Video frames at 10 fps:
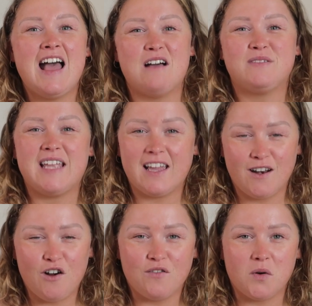I'm staying in
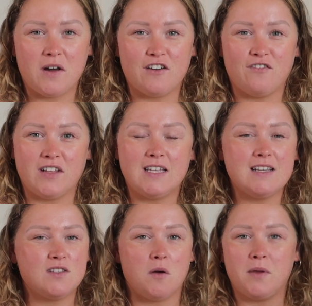an overwater
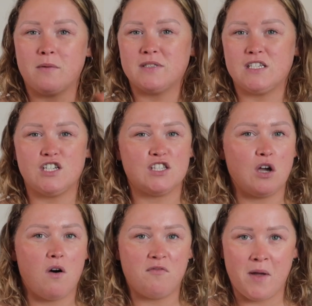villa, so I'll be able to just go
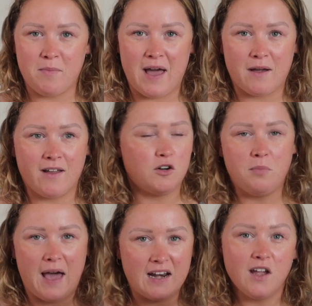off my back little
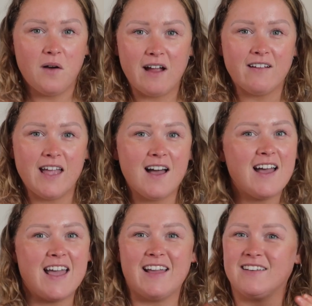patio area
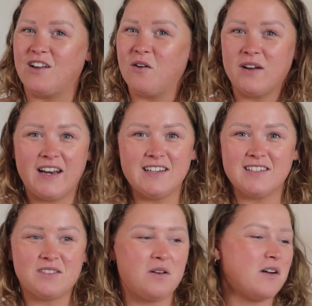and go right into
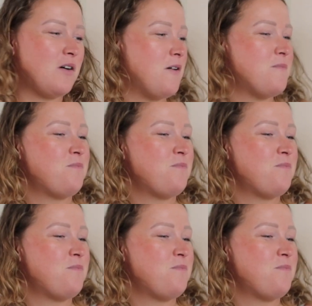snorkel.